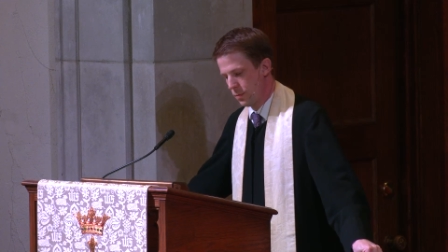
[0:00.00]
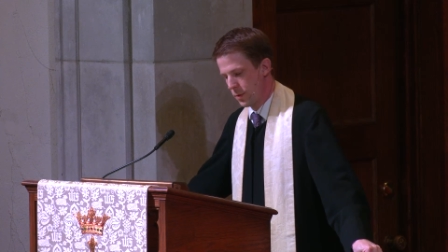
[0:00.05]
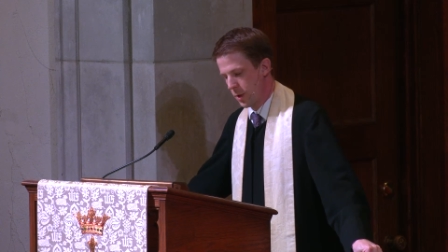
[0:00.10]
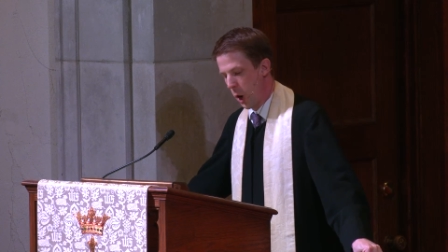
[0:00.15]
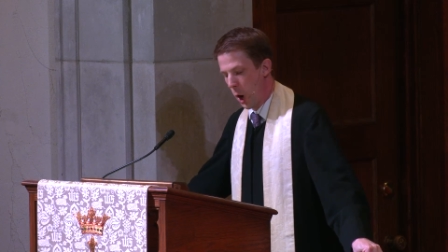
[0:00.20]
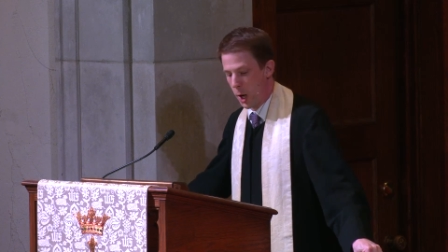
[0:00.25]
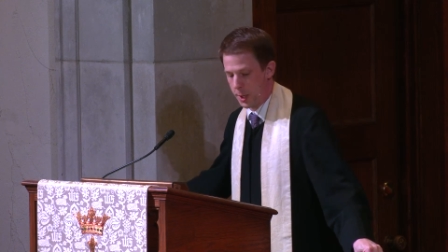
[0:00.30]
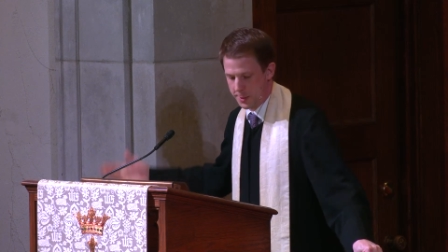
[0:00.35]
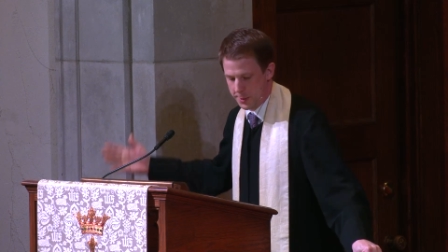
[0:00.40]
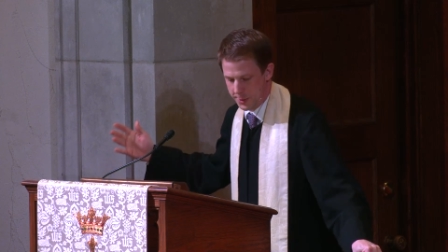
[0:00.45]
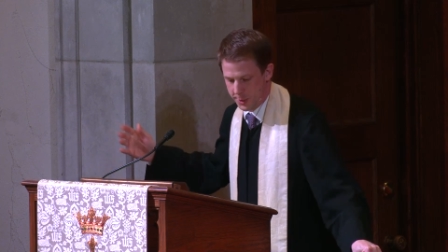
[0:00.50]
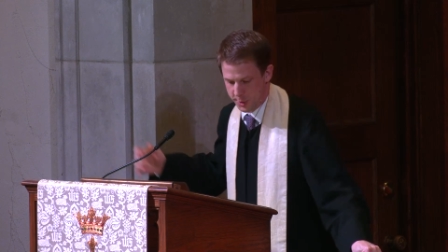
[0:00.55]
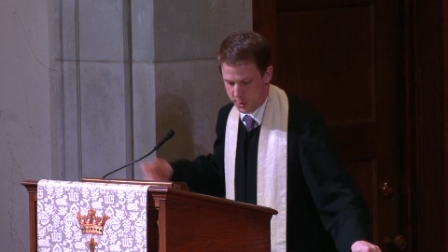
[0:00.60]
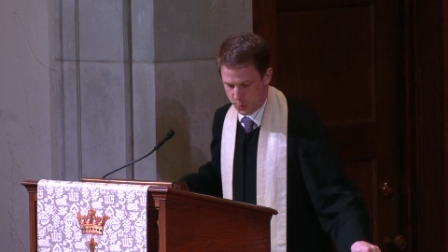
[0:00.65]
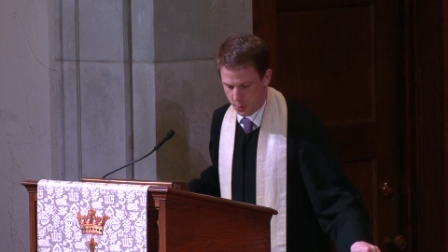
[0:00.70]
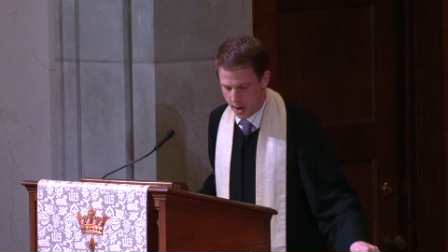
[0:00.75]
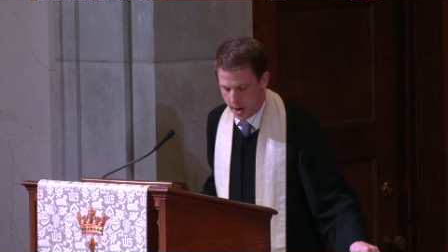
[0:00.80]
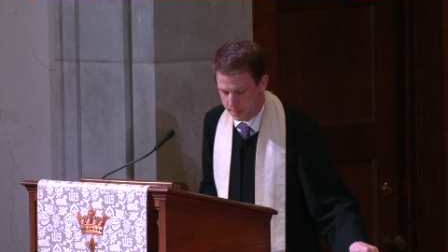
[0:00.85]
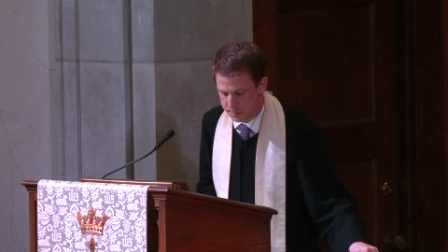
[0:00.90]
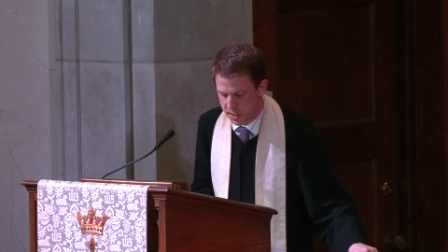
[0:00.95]
Auden
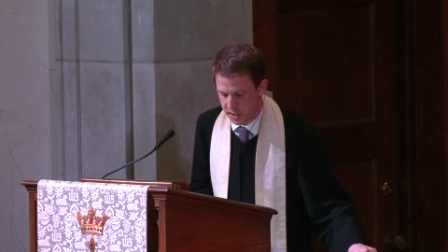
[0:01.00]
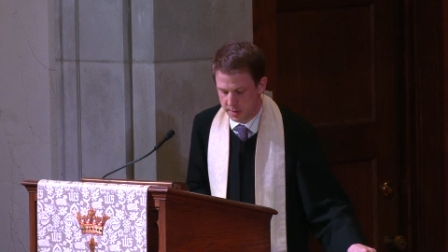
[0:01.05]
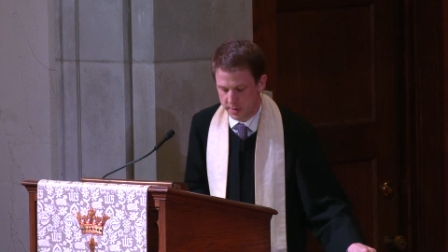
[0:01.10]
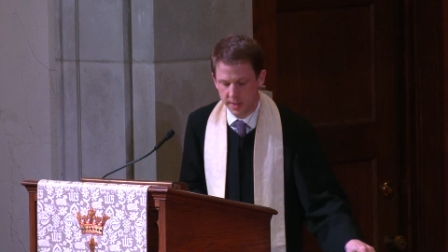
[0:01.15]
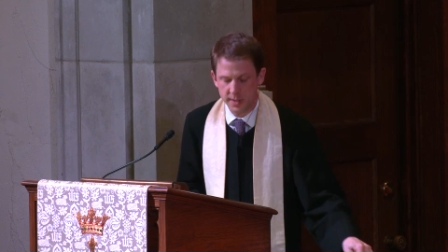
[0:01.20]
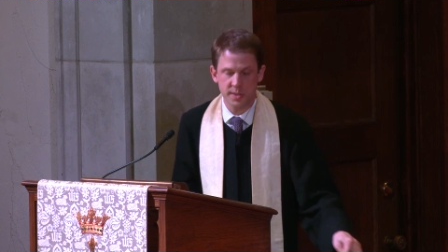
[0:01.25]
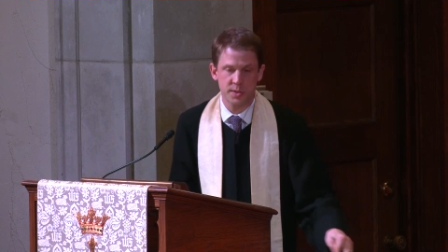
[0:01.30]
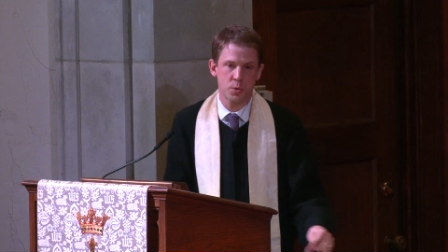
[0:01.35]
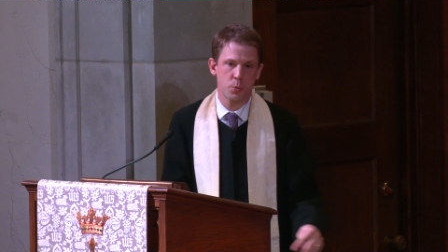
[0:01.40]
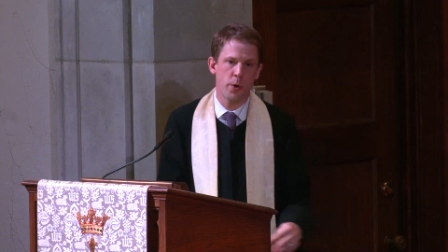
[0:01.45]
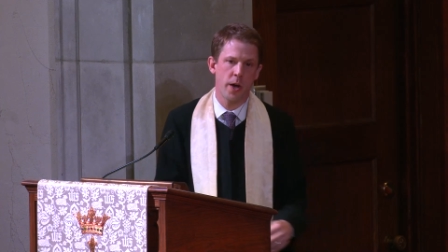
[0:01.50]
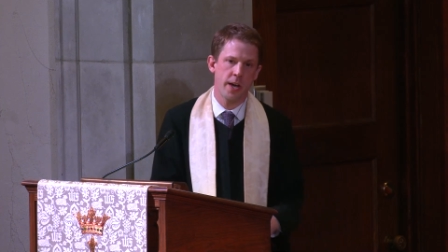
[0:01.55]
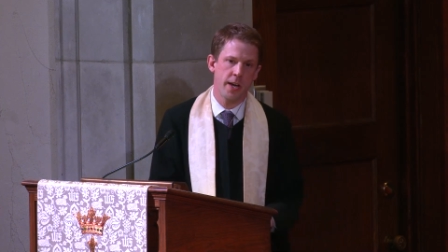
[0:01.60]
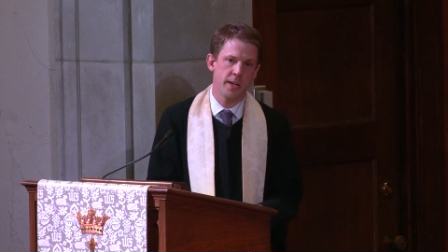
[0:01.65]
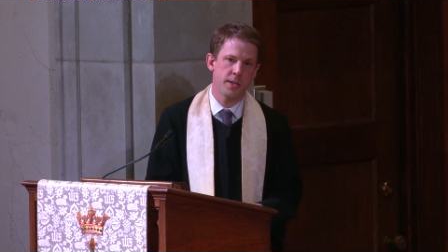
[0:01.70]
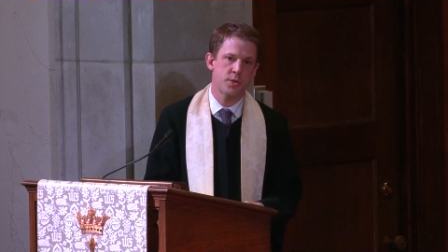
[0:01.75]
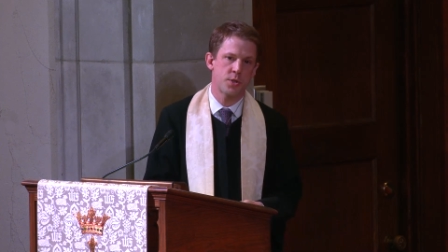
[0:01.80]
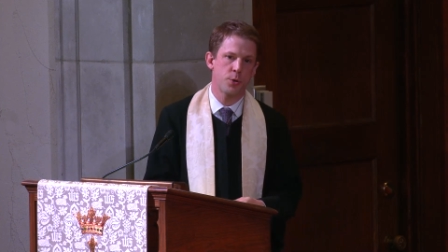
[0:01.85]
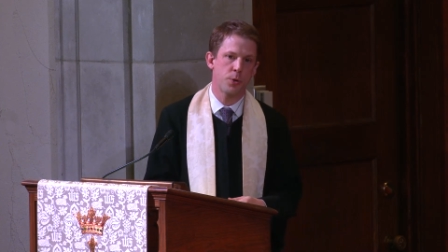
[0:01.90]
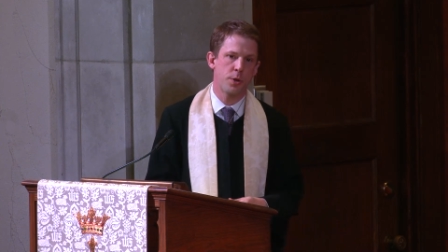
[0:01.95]
describes it this
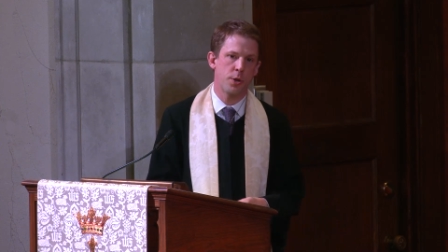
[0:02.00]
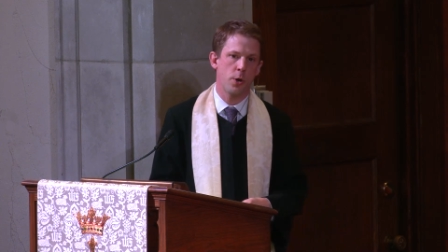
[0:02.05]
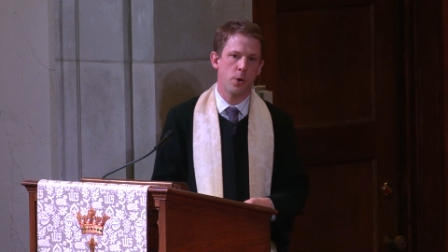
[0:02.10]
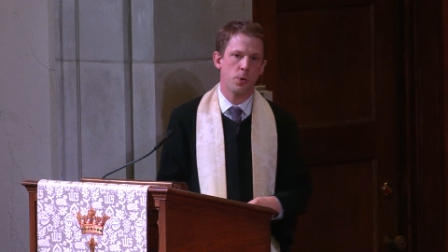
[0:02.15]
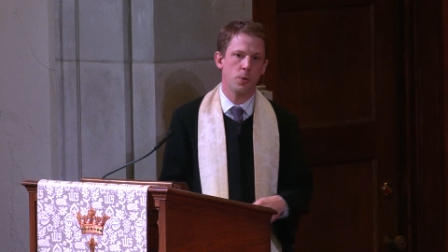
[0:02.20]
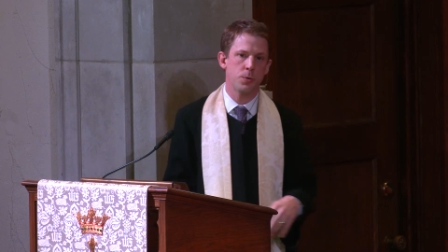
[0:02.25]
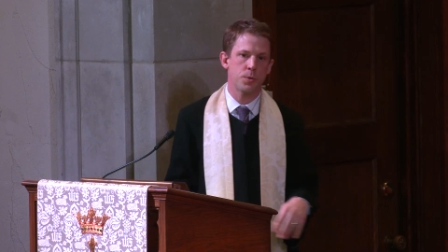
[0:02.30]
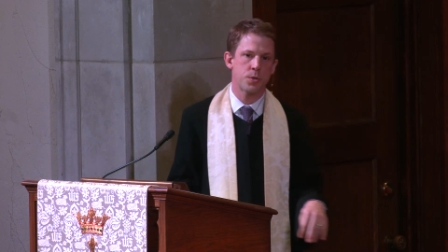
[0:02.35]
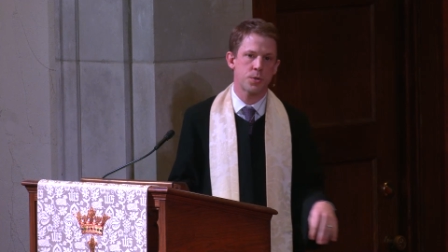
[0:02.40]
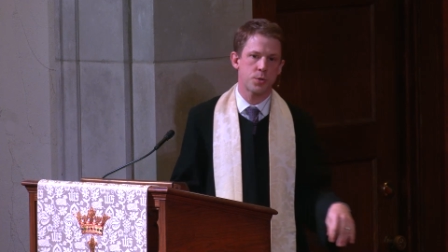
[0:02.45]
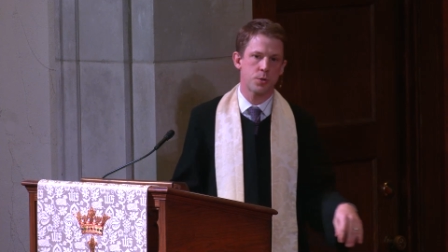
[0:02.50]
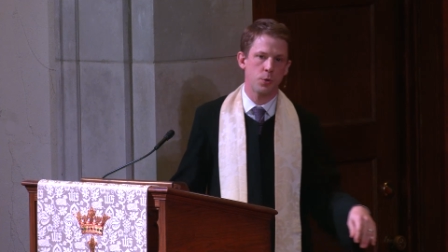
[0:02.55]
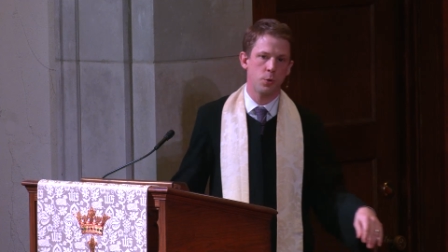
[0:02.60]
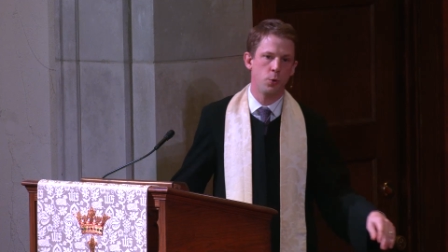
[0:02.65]
way to those